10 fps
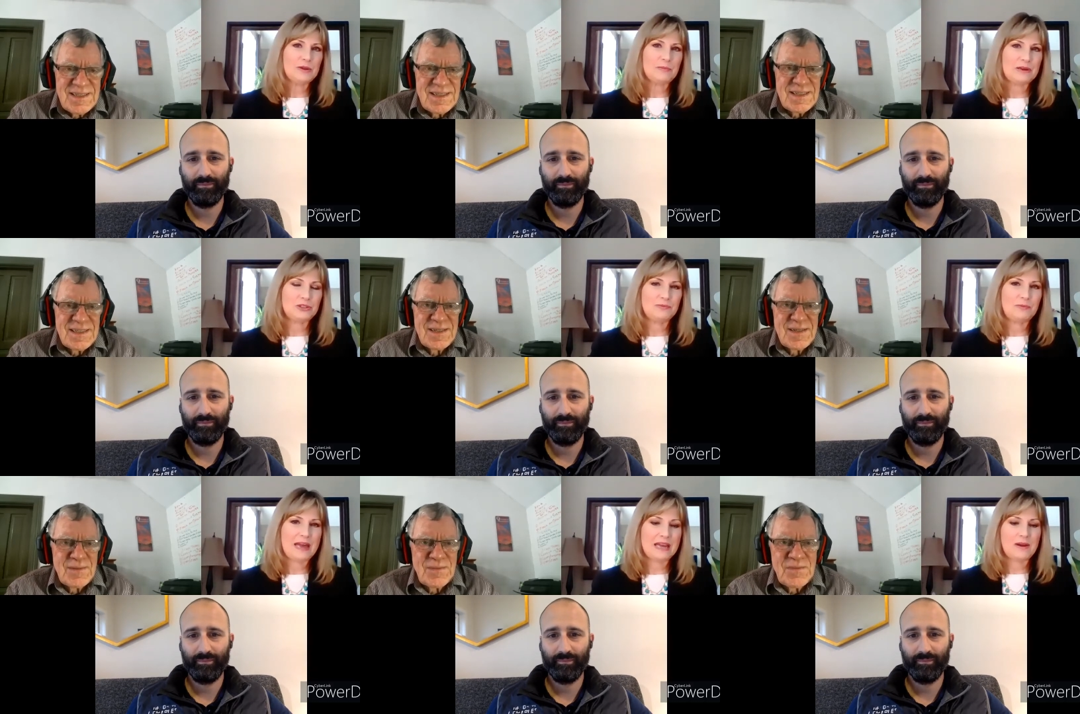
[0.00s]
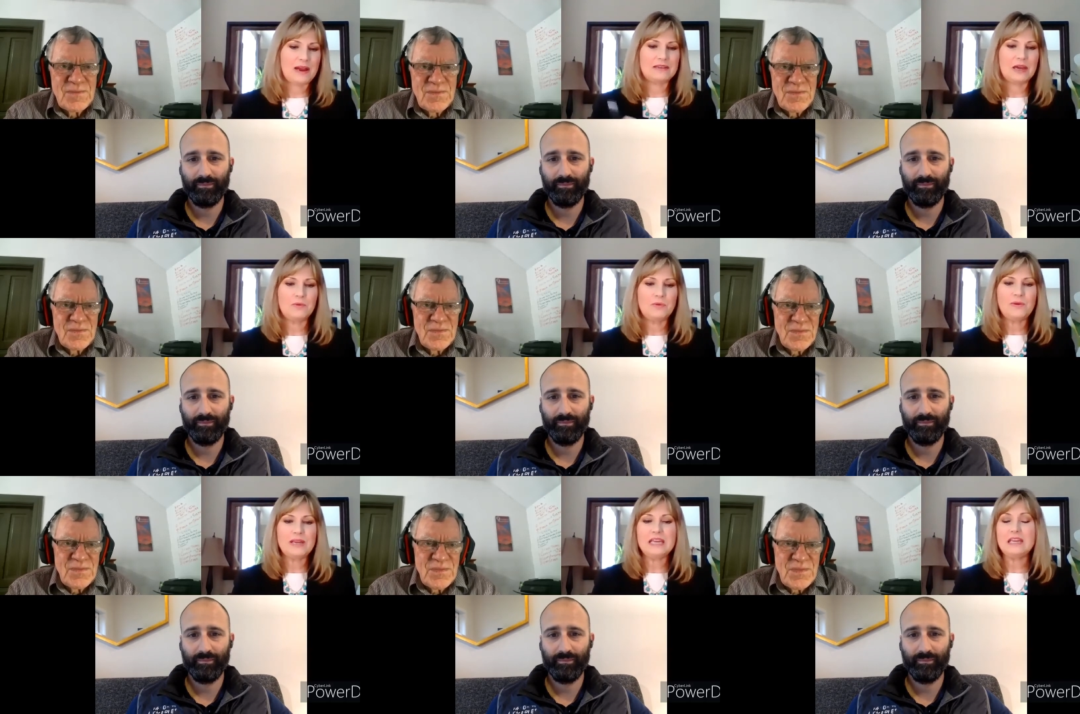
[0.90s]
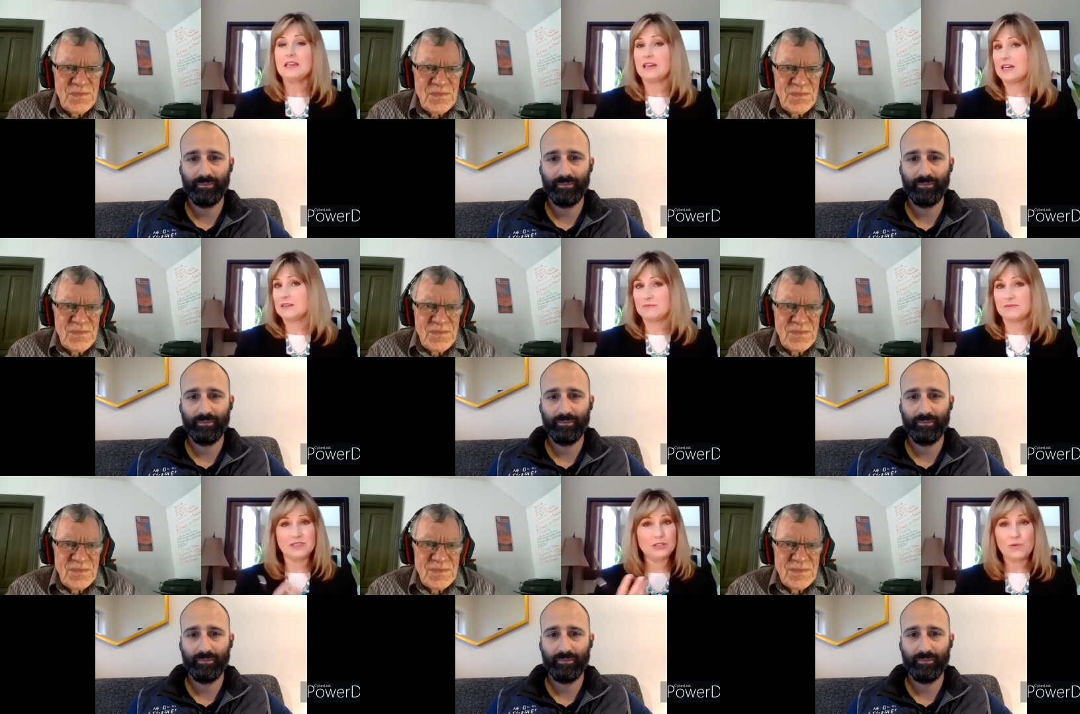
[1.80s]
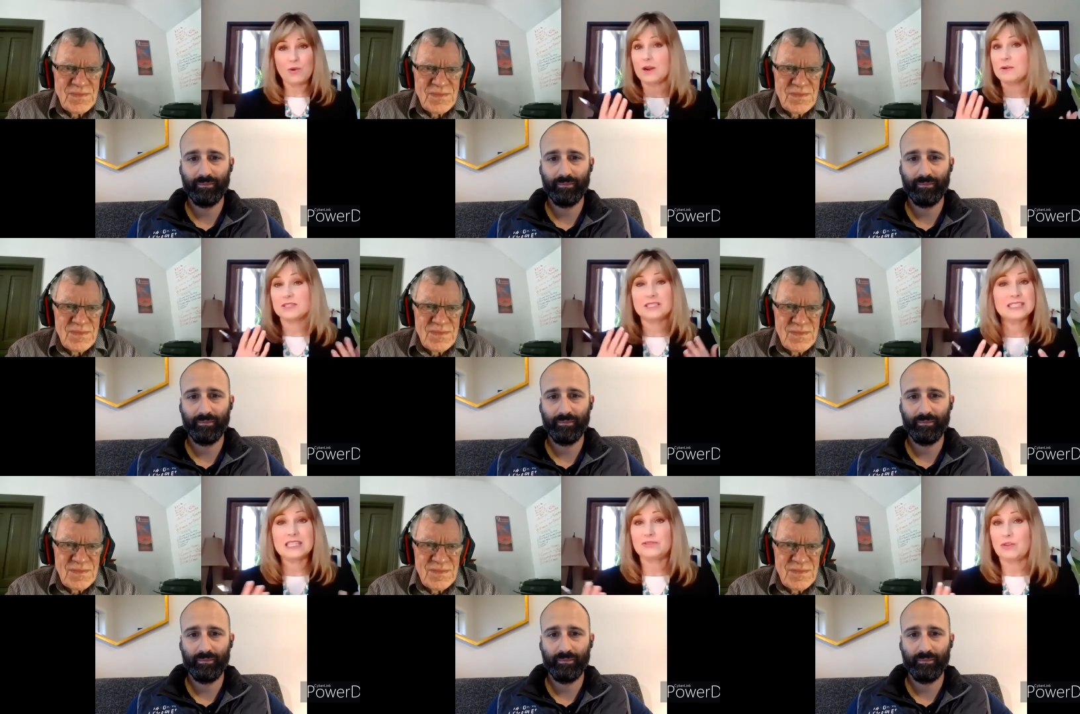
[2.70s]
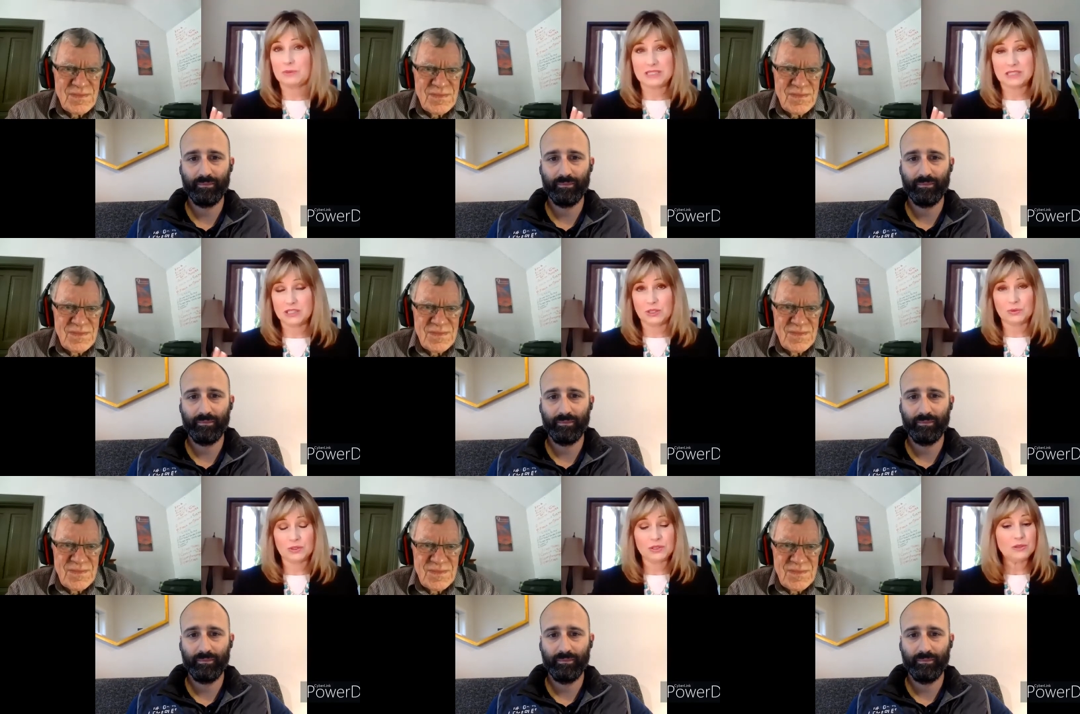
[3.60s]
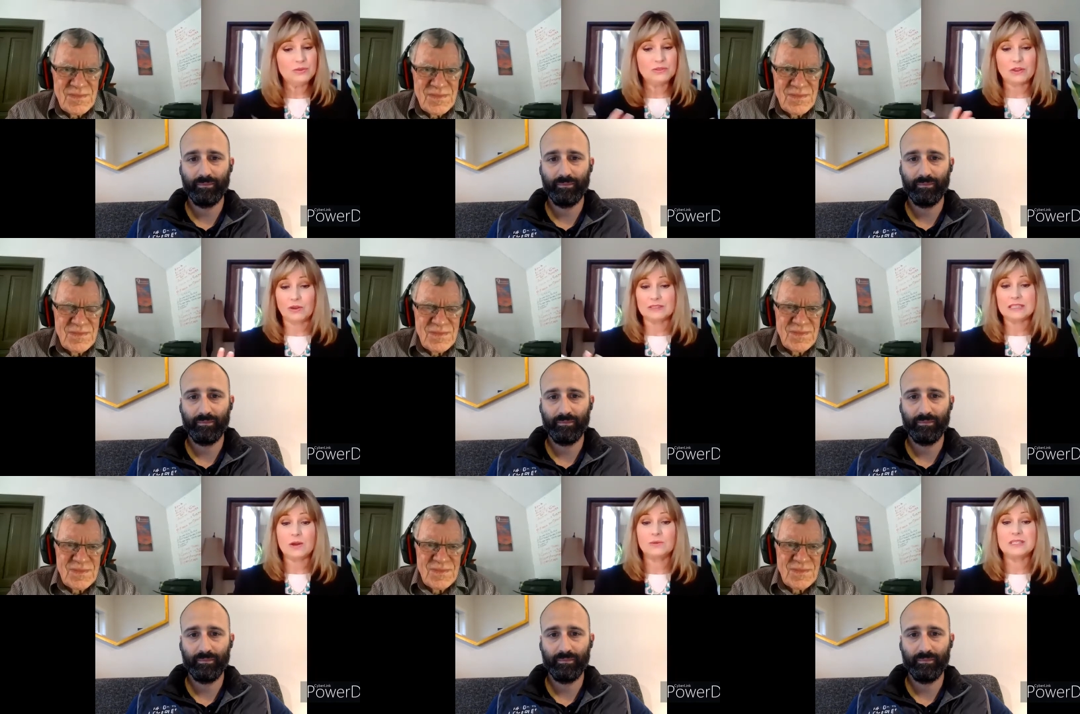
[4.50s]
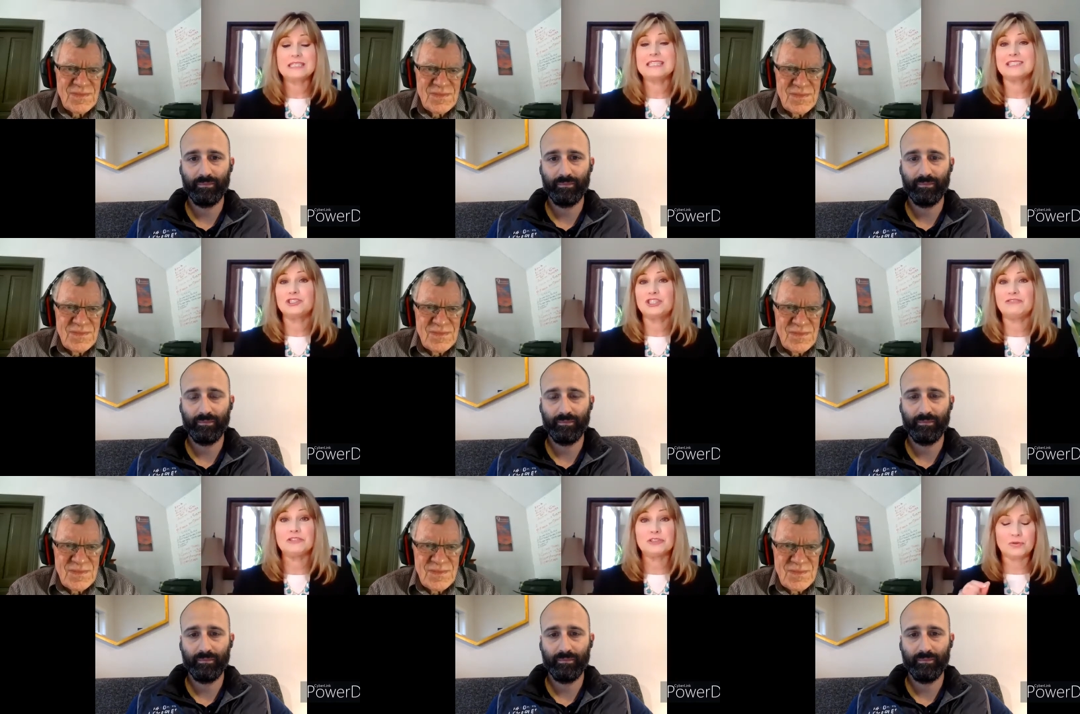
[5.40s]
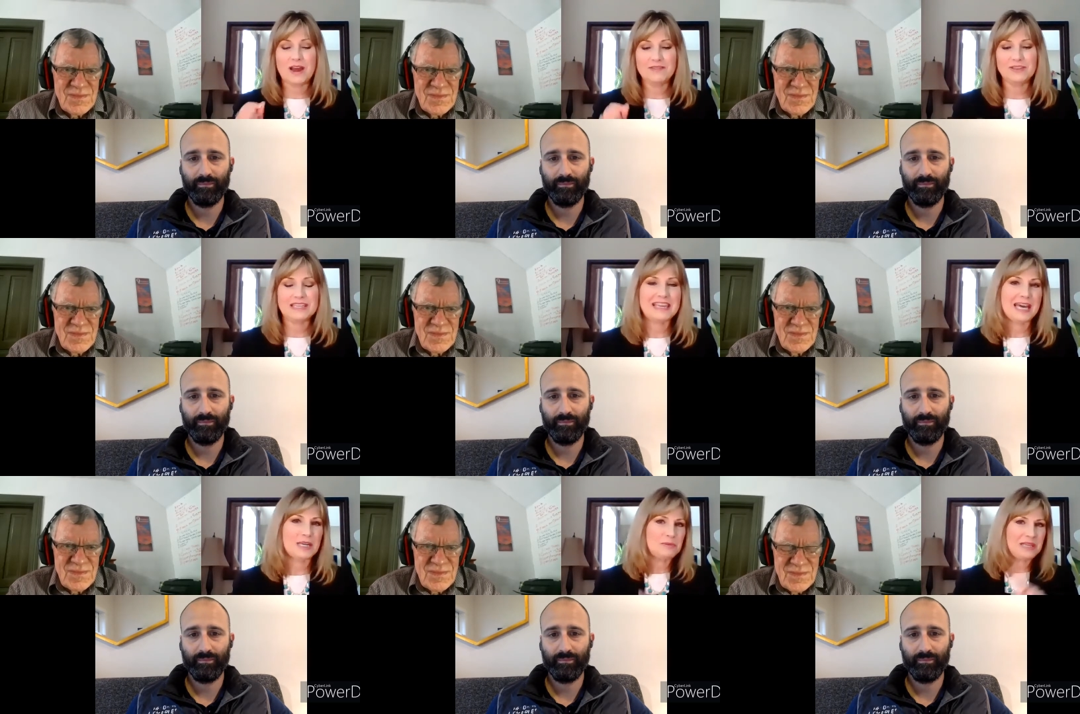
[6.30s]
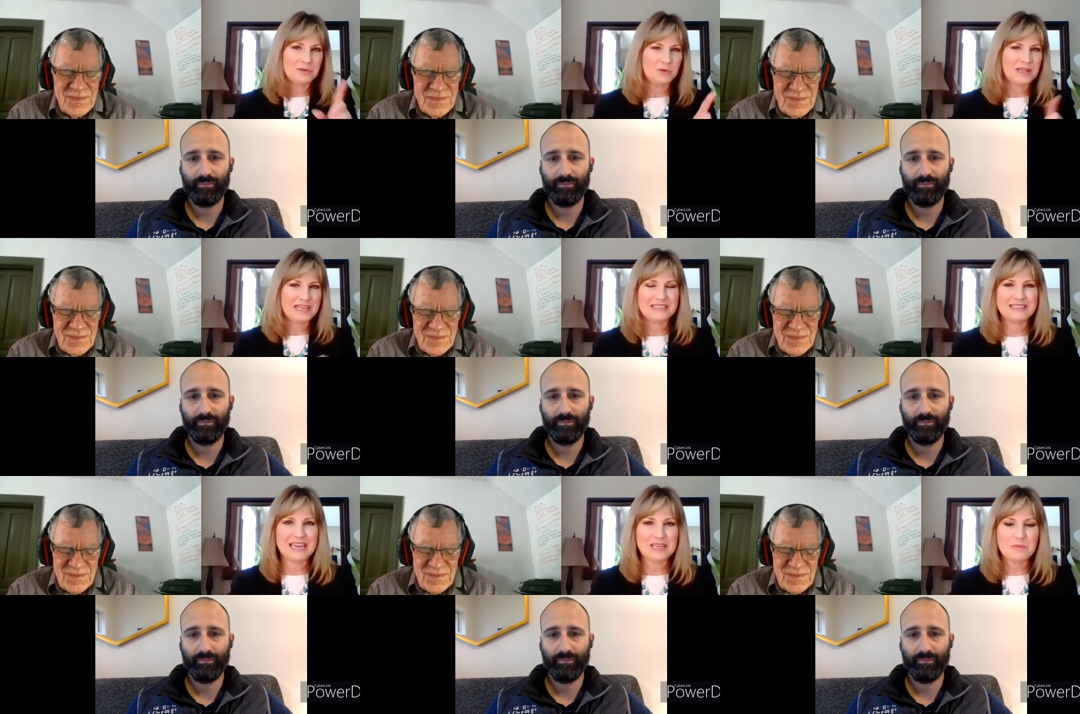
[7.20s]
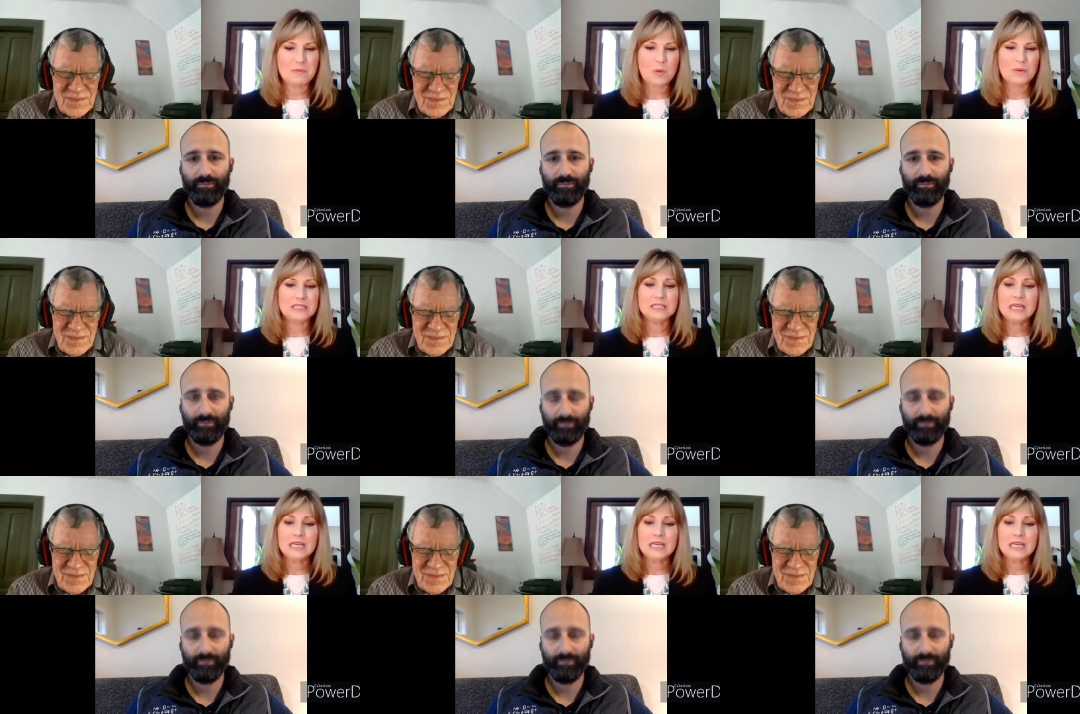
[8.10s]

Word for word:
Speaker 1: bit about your background. Now, you are a successful business owner. You currently own the Stick Shift Driving Academy, and we'll get to that in a moment.